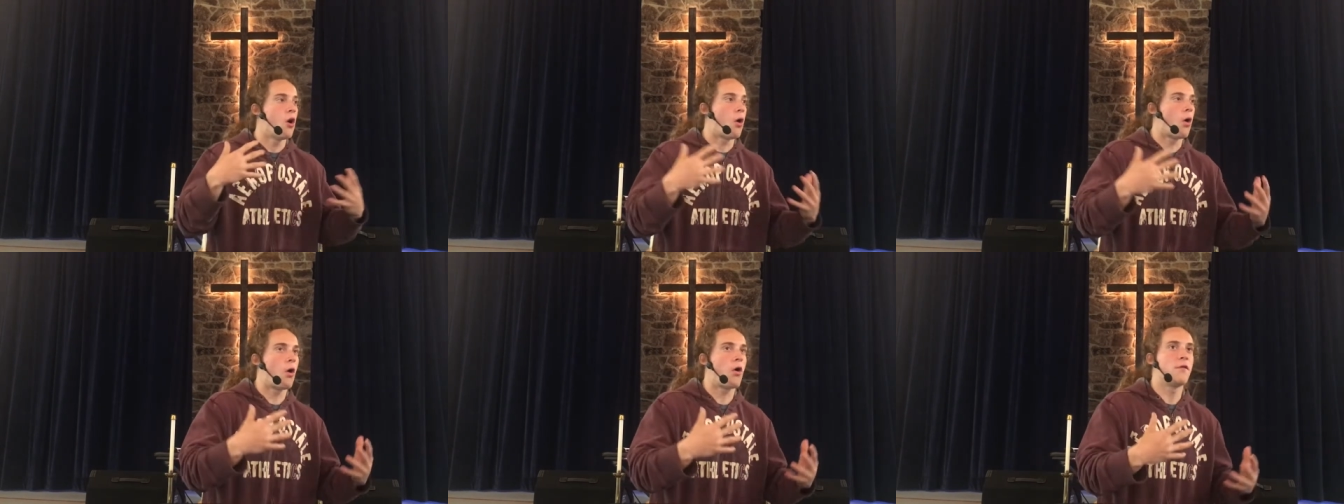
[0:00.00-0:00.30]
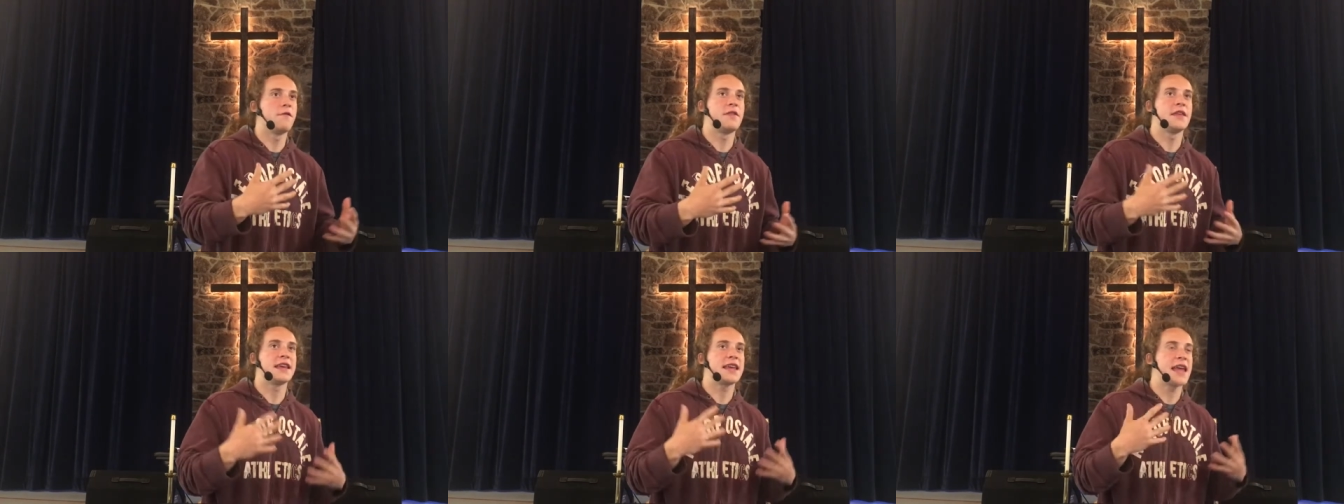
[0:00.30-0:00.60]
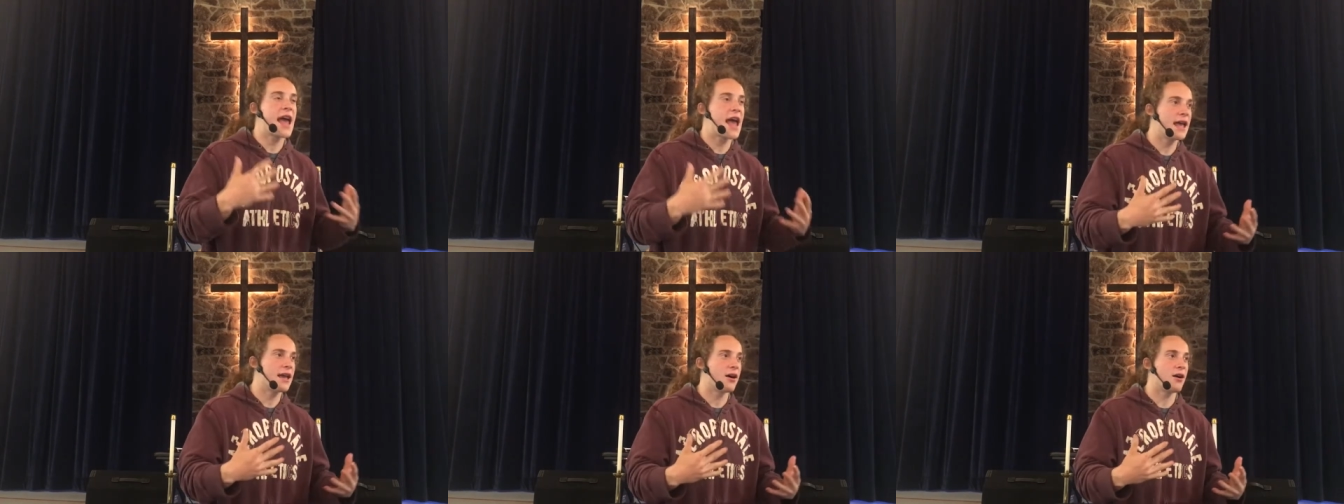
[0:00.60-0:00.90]
all of the
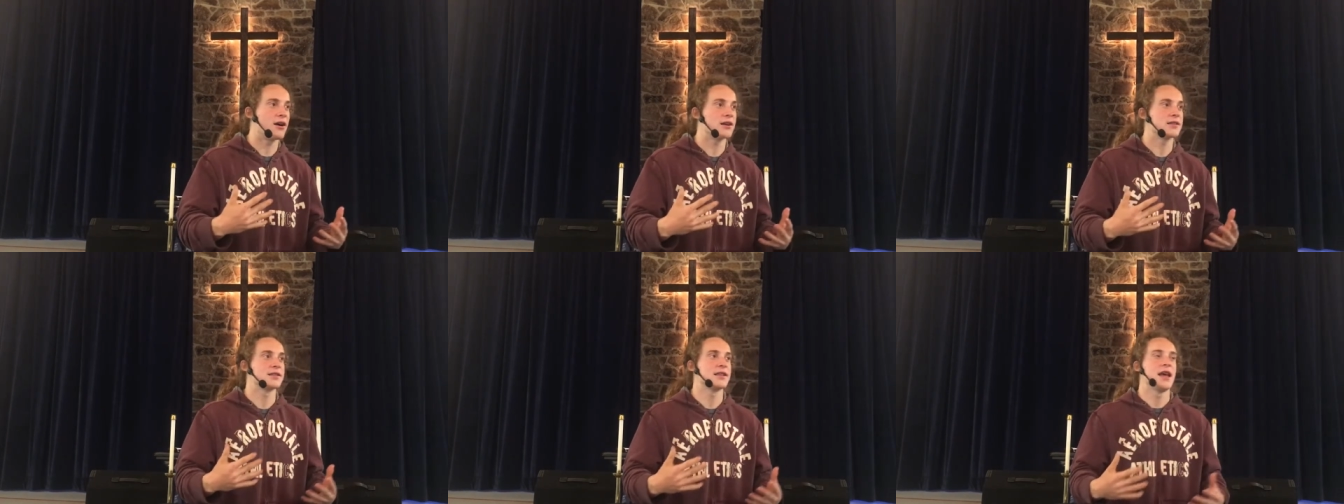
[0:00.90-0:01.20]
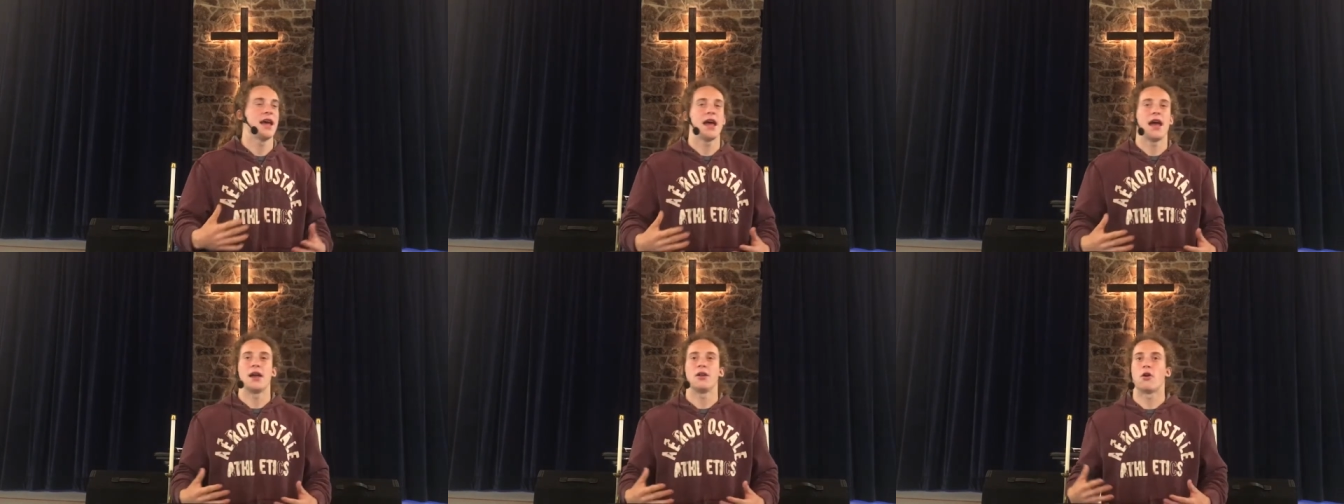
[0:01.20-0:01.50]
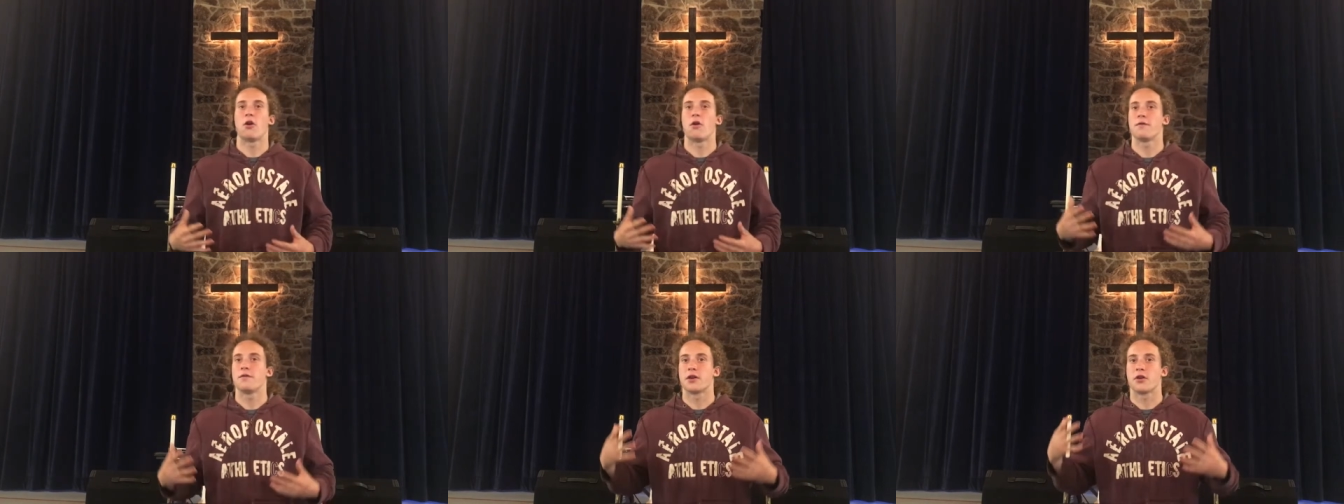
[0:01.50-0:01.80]
chaos and
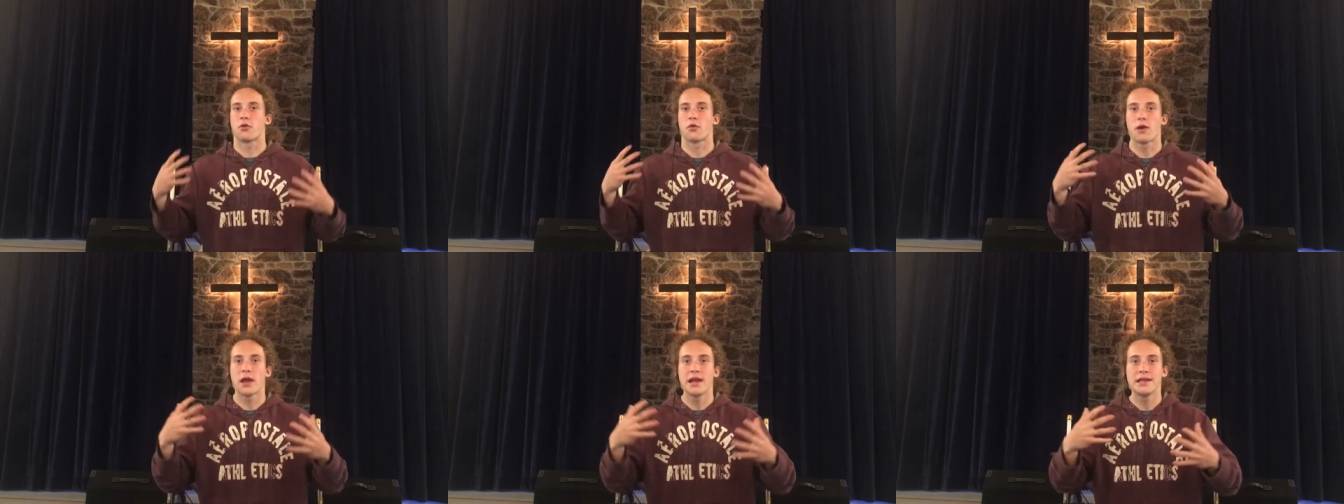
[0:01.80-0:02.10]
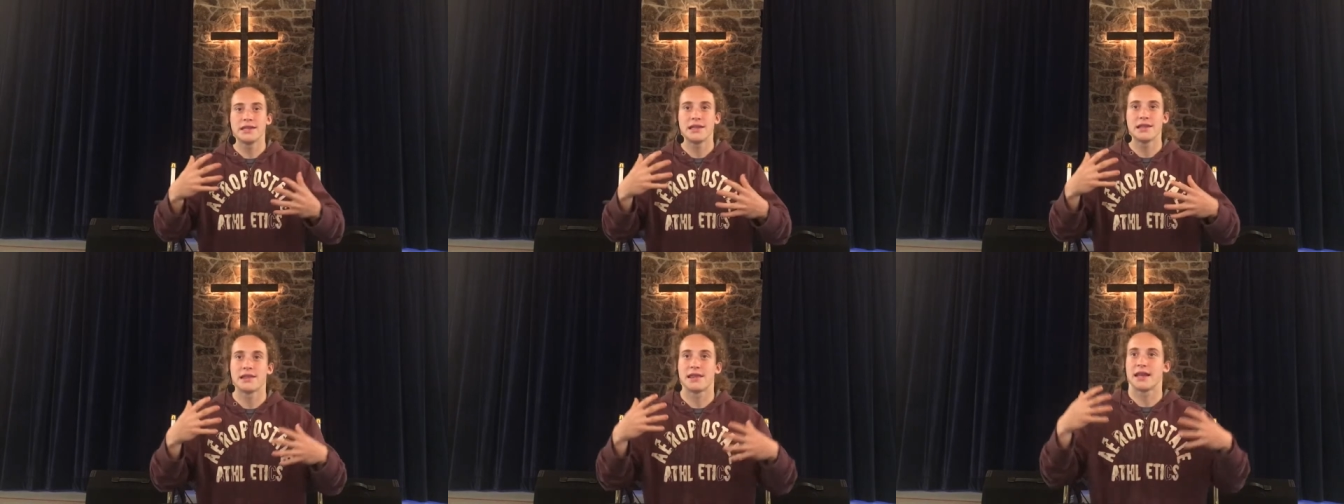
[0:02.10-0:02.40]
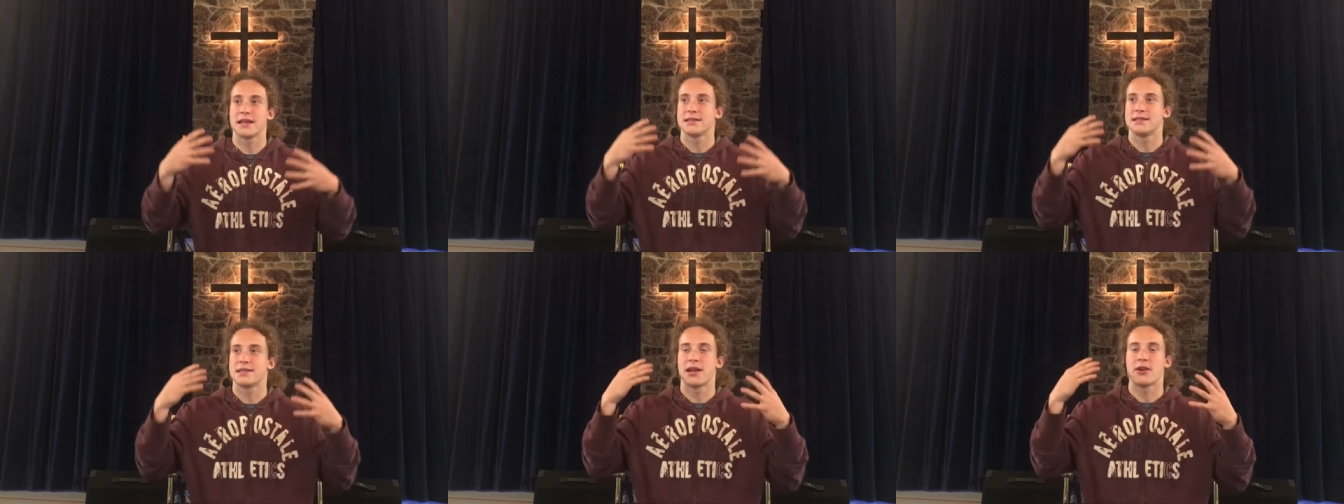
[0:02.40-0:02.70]
all of the crazy
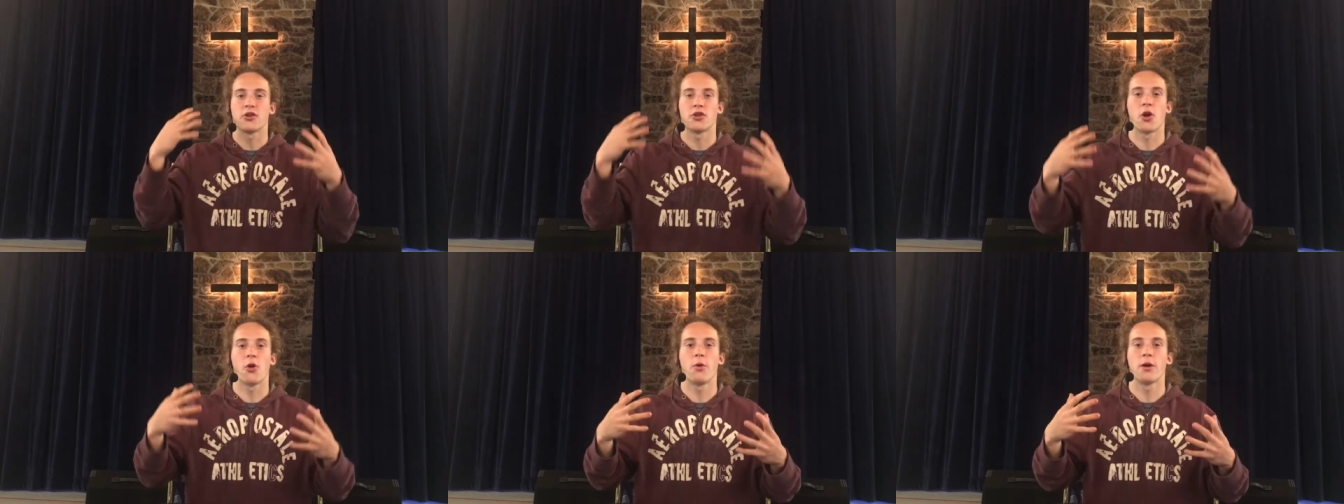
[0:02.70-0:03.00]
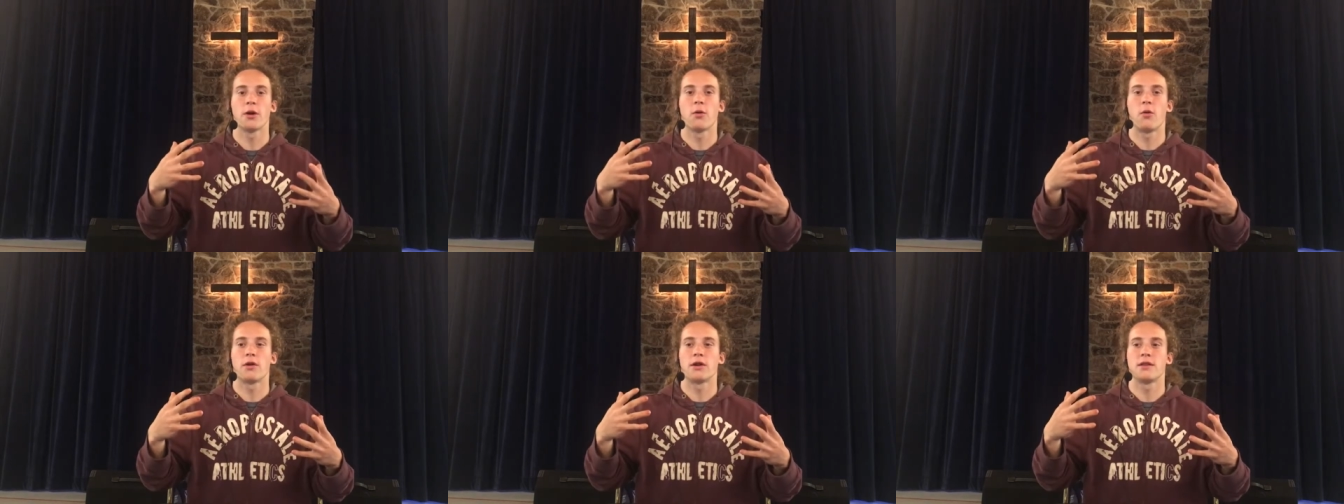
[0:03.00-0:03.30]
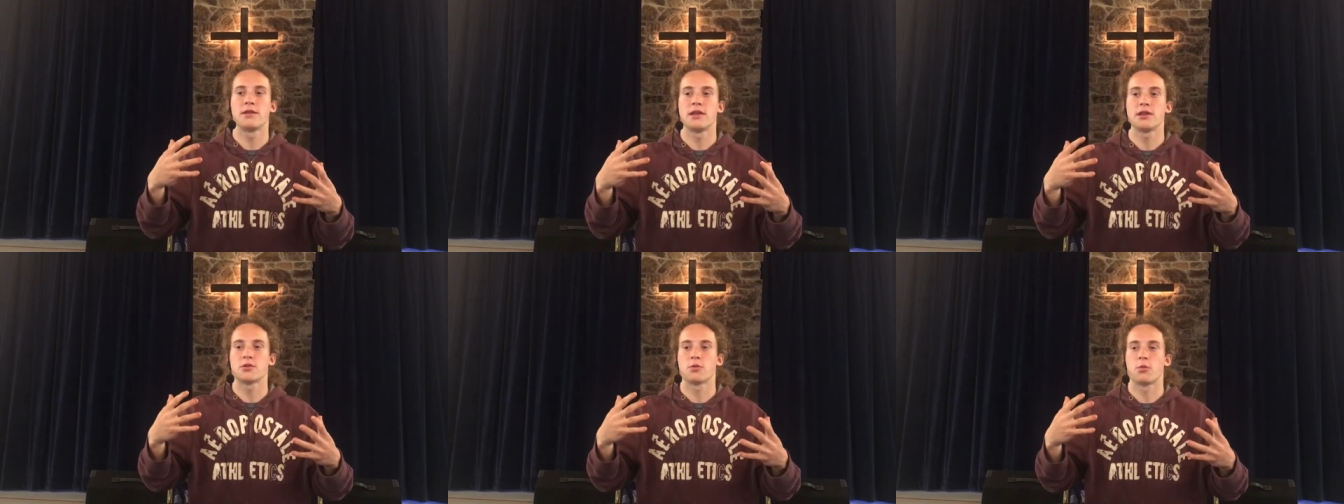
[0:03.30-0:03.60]
things that are going on
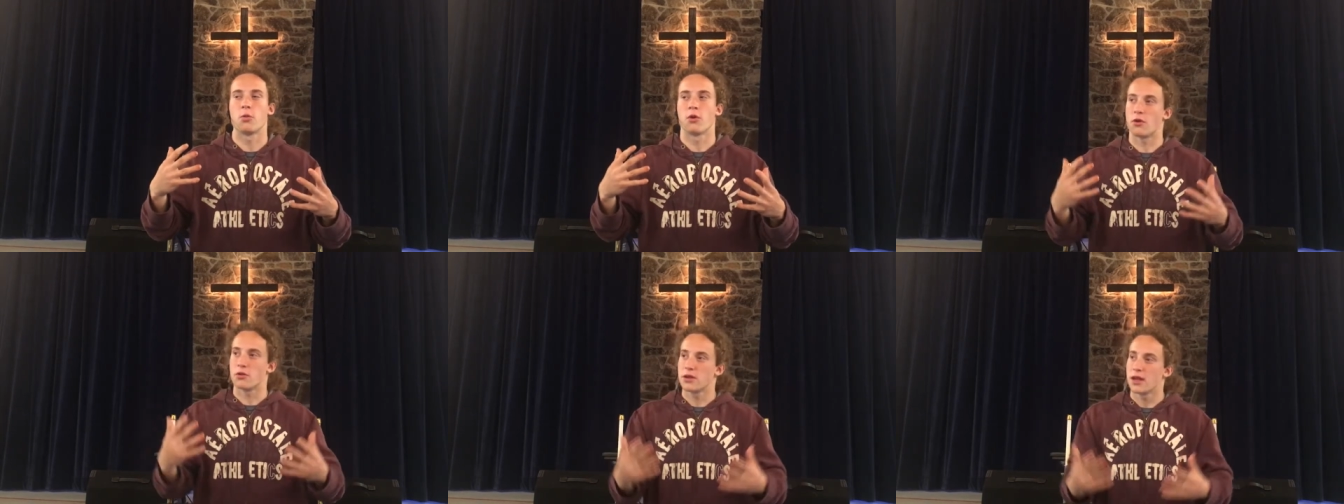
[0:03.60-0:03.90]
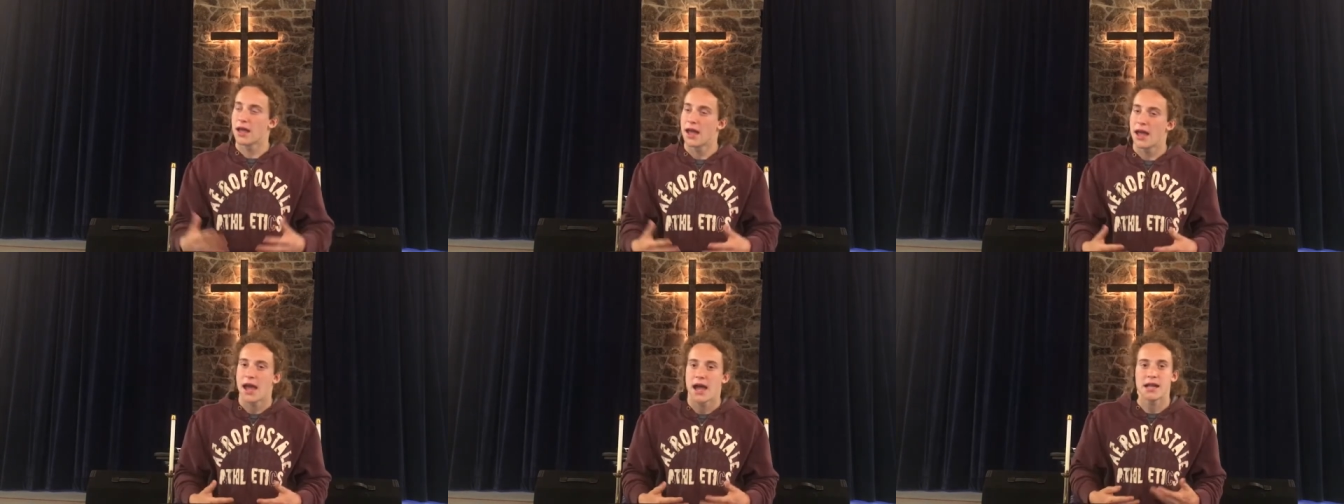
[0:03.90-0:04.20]
in this world,